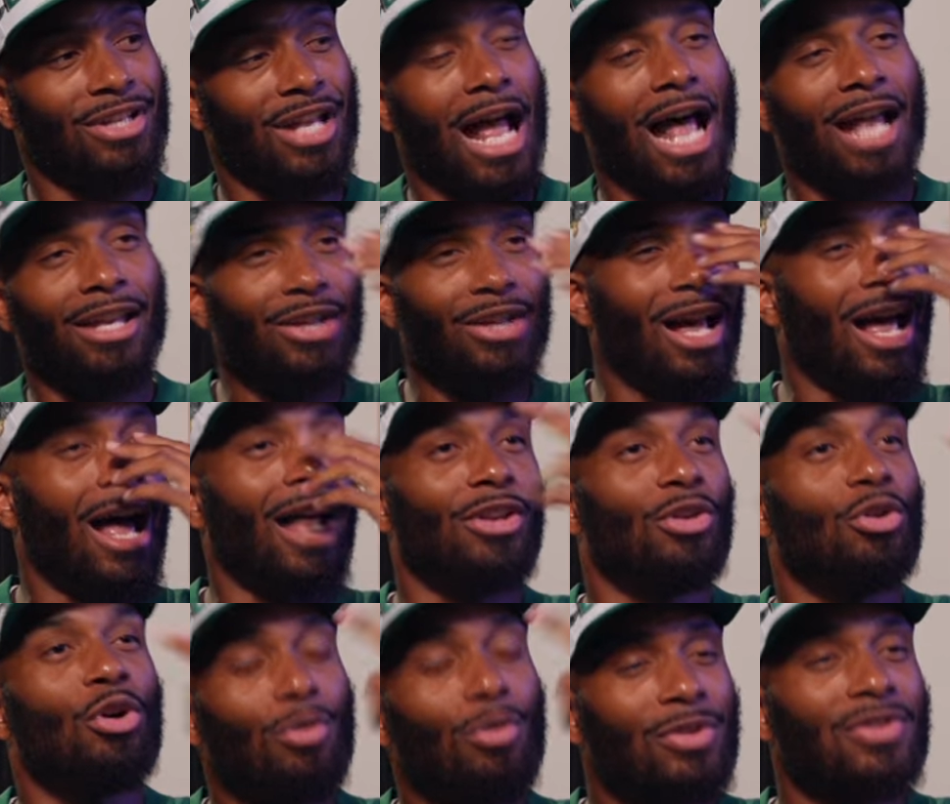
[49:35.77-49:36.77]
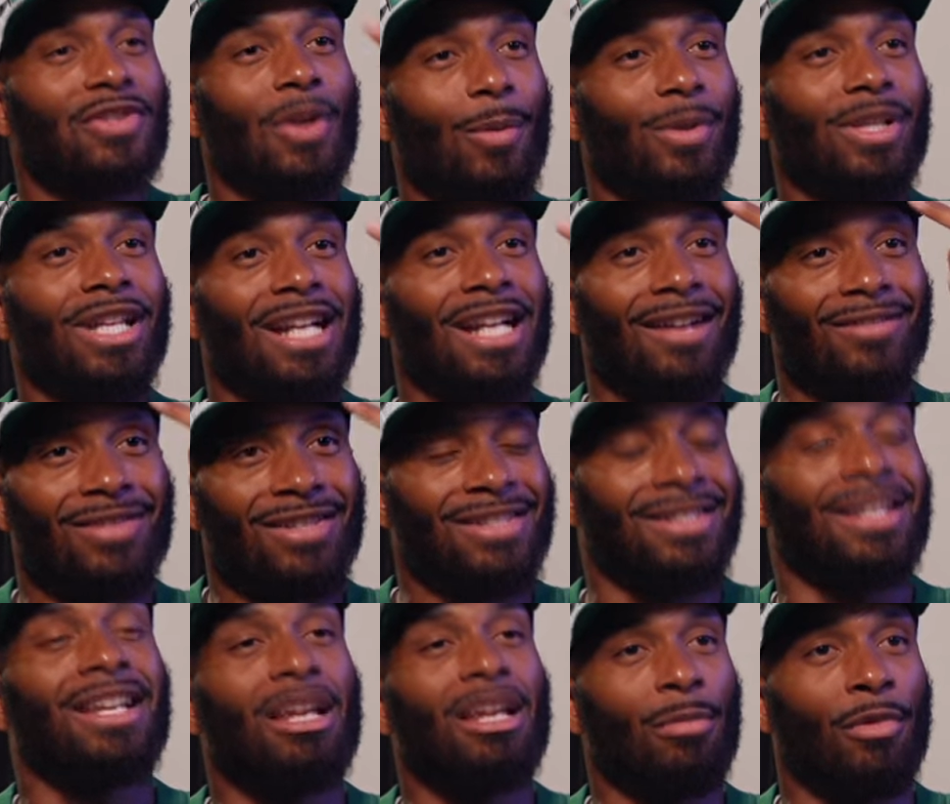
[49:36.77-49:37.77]
I, yeah. I knew it was someone that I've
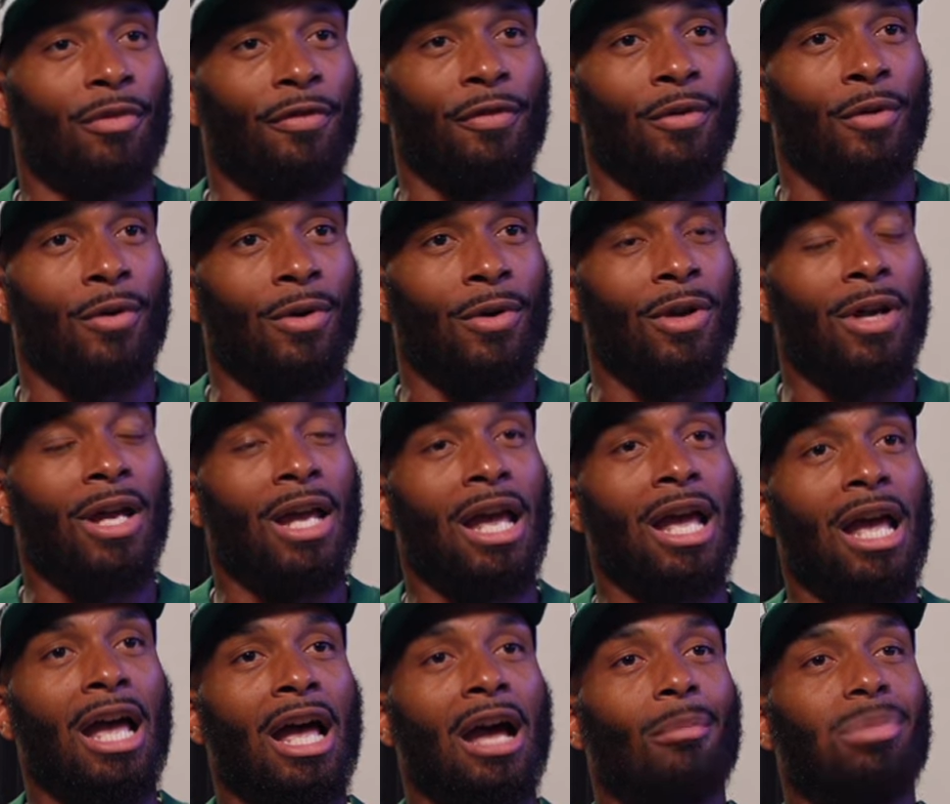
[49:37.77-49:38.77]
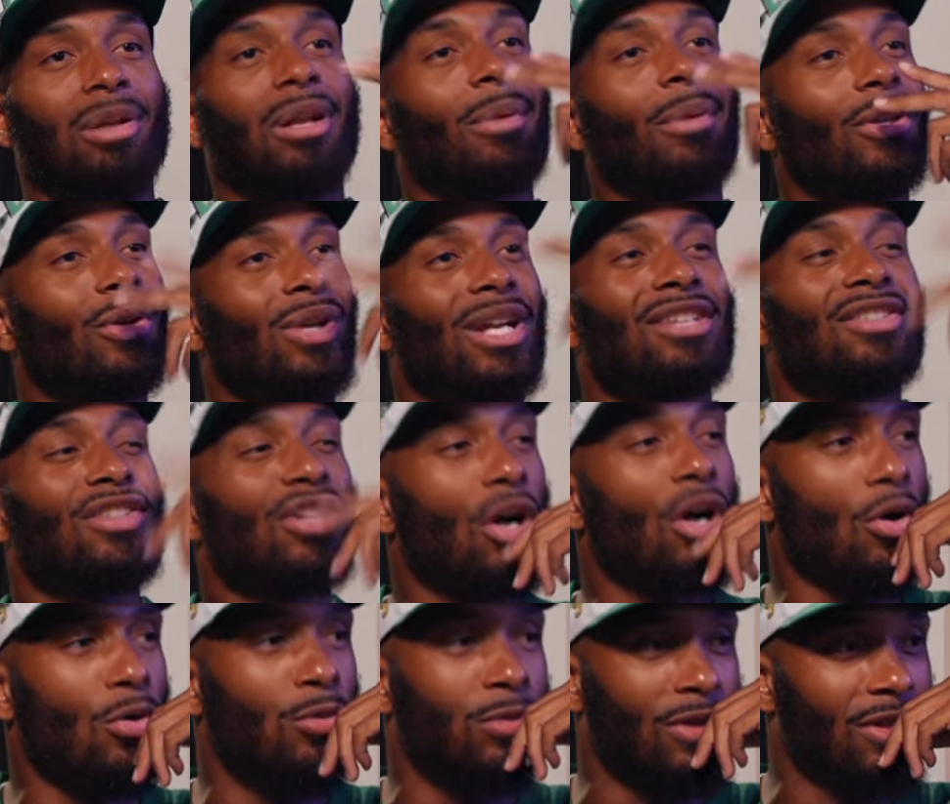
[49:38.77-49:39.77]
seen before, but I'm like, yo, that's
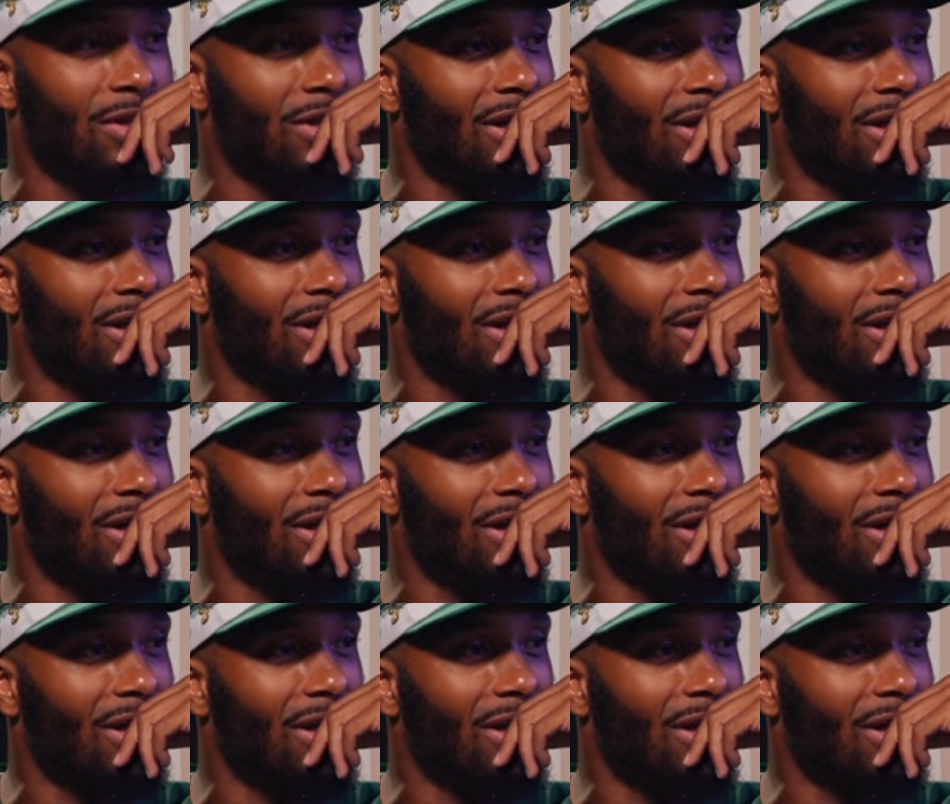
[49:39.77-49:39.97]
Ghost.